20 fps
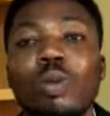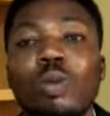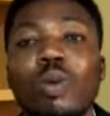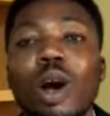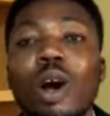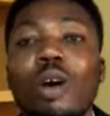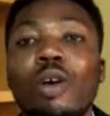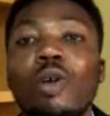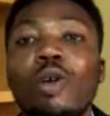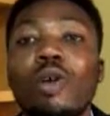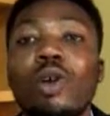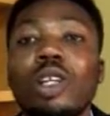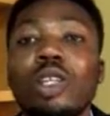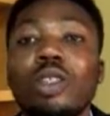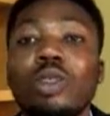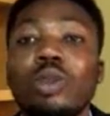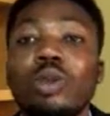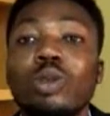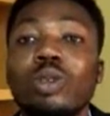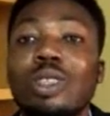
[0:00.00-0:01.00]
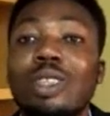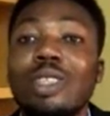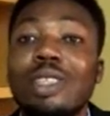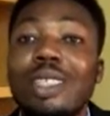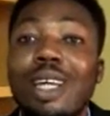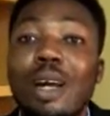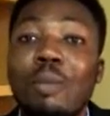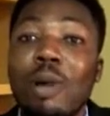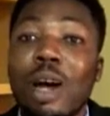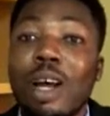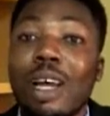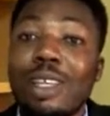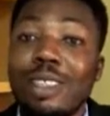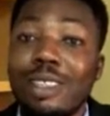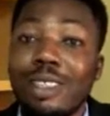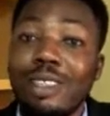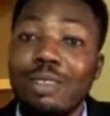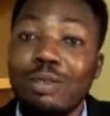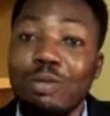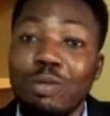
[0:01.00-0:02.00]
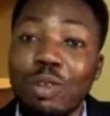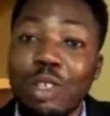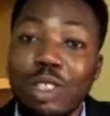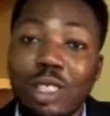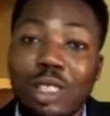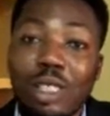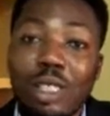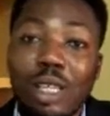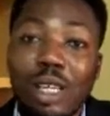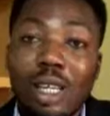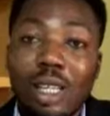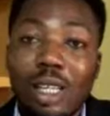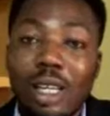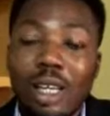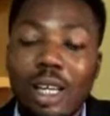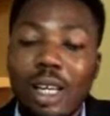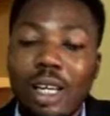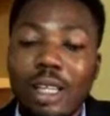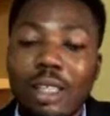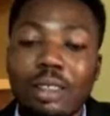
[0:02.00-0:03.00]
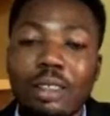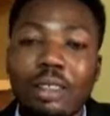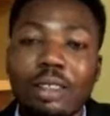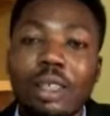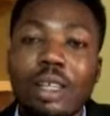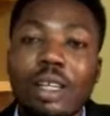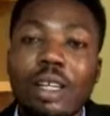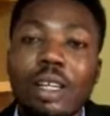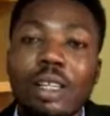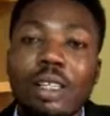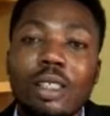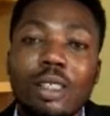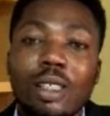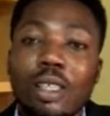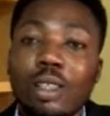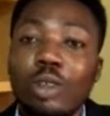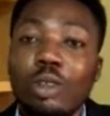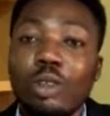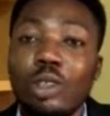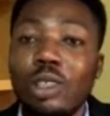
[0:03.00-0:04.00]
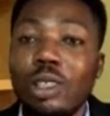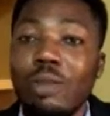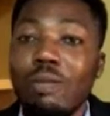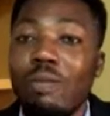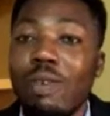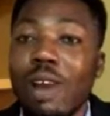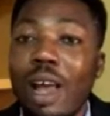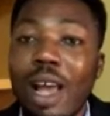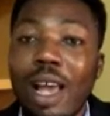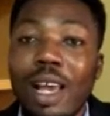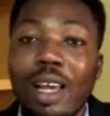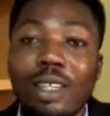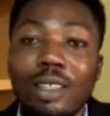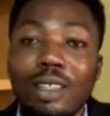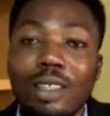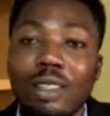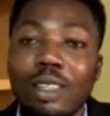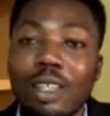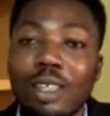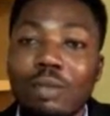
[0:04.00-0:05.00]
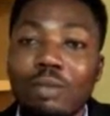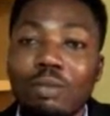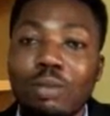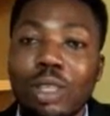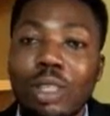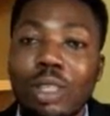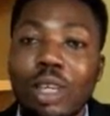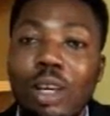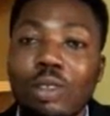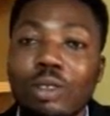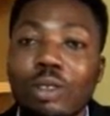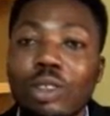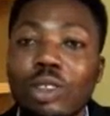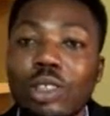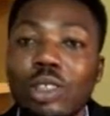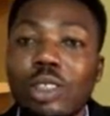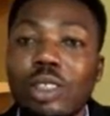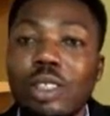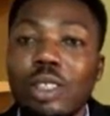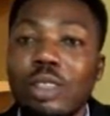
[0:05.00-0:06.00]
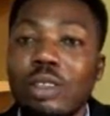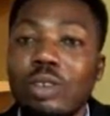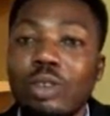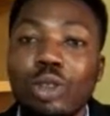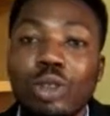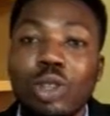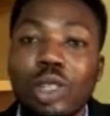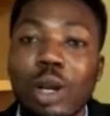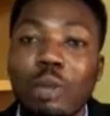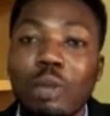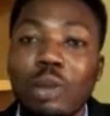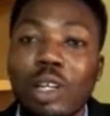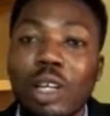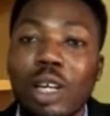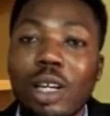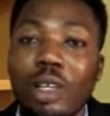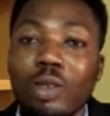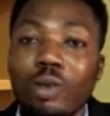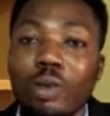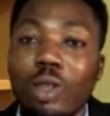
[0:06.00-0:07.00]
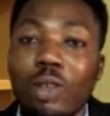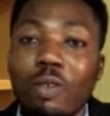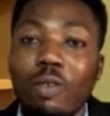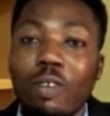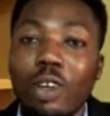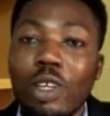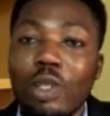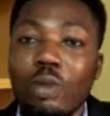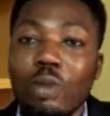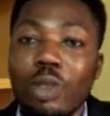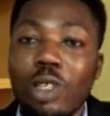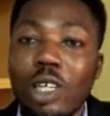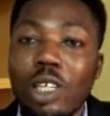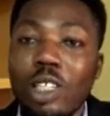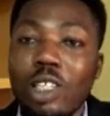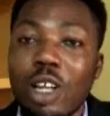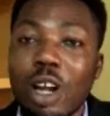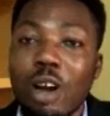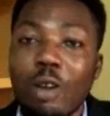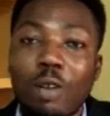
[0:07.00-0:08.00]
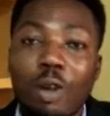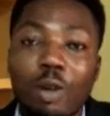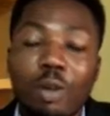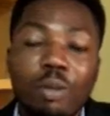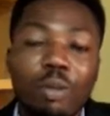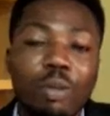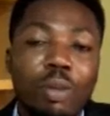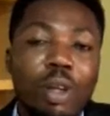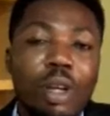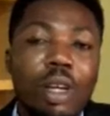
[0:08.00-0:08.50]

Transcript: are going into digital marketing recently, and they're not using flyers, they're using the social media network, the Facebook, the Instagram,